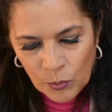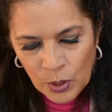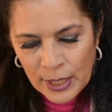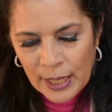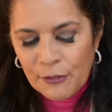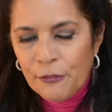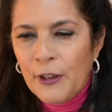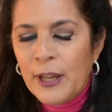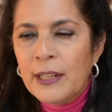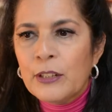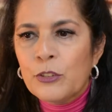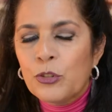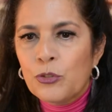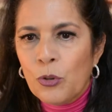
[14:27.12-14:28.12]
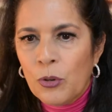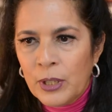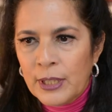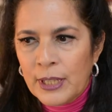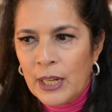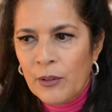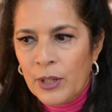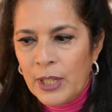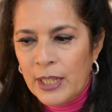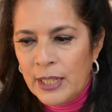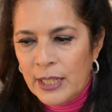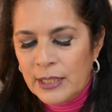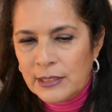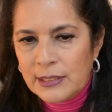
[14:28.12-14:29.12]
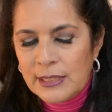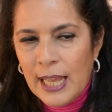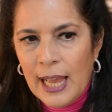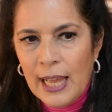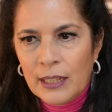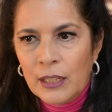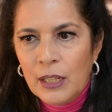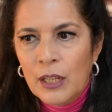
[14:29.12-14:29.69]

what I find extraordinary is that